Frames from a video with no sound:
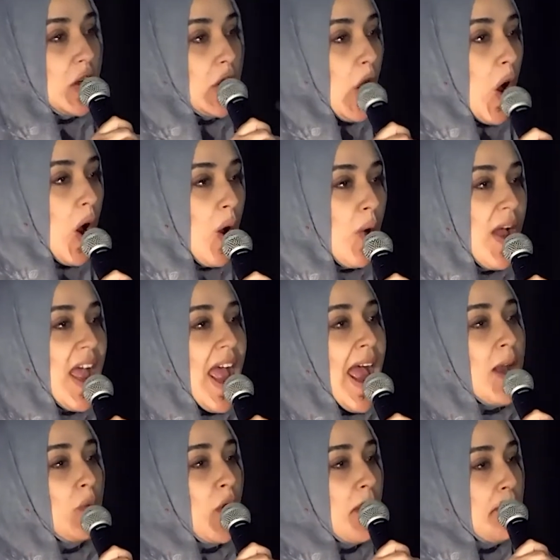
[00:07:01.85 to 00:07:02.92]
ago
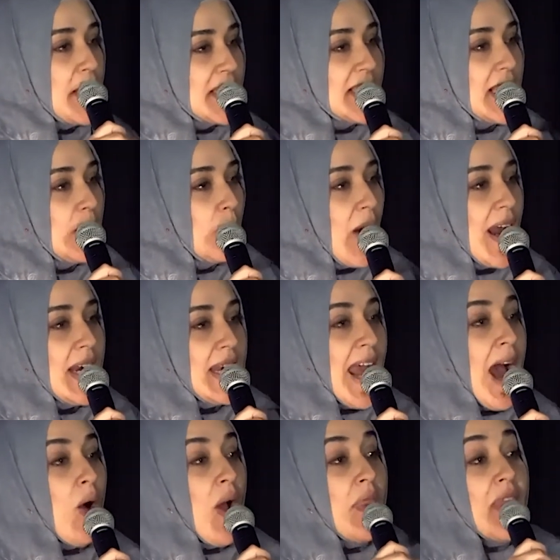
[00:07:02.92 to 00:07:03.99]
and we're missing right
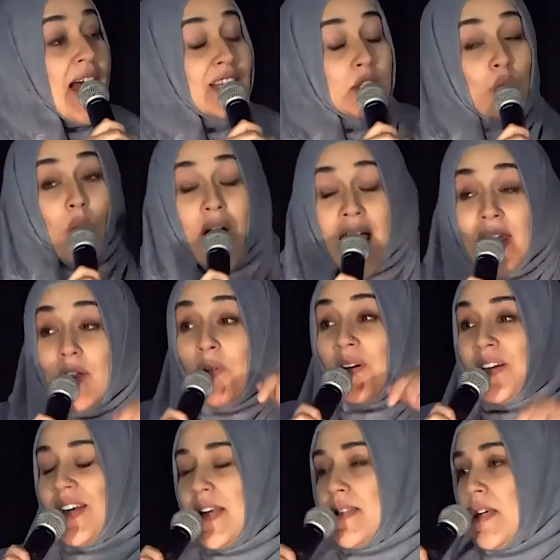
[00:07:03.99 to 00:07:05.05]
now. And that's why an
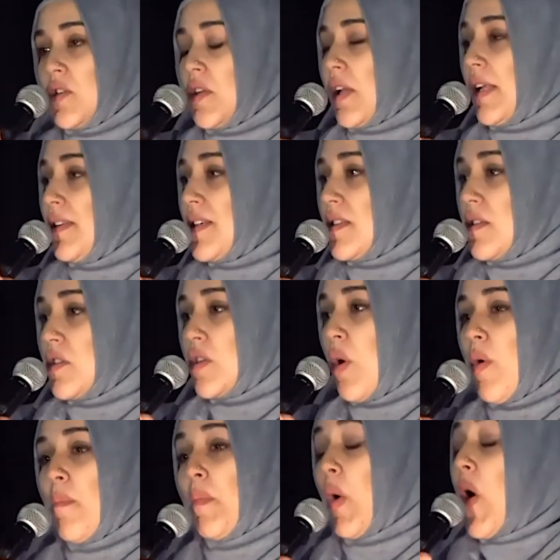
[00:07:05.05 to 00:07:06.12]
organization like this is
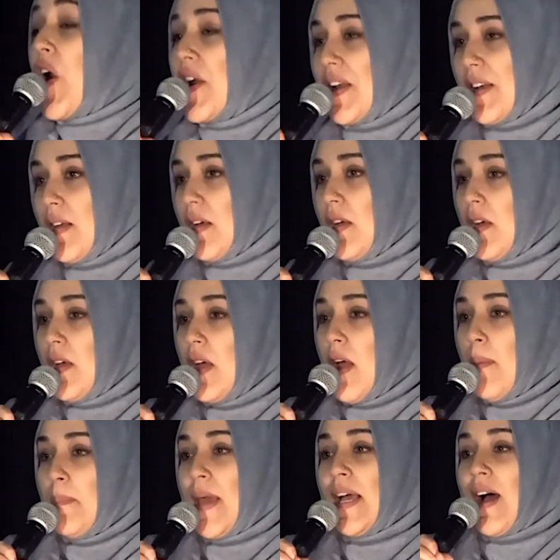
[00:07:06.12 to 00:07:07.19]
so important.
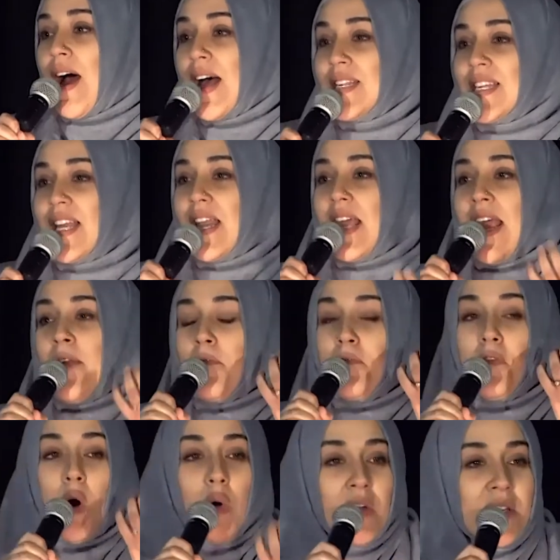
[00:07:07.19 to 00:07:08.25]
Because it
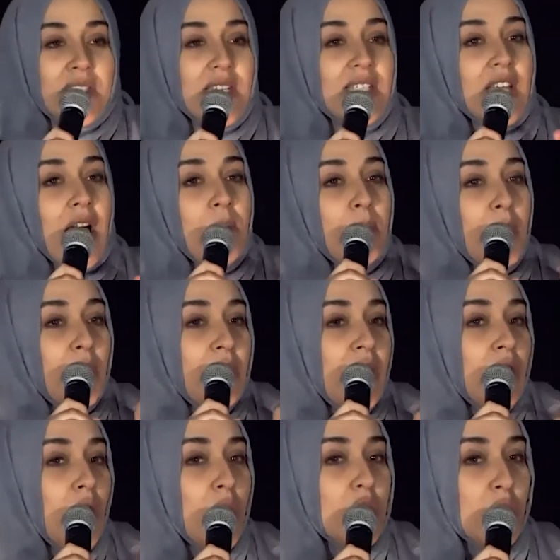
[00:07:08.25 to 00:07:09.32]
focuses on
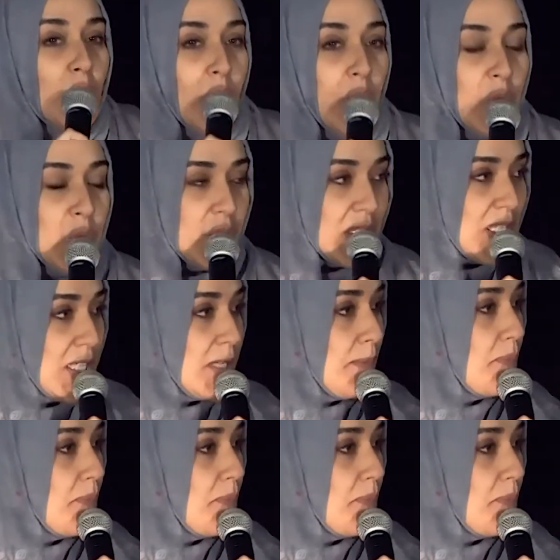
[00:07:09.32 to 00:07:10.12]
building those roots,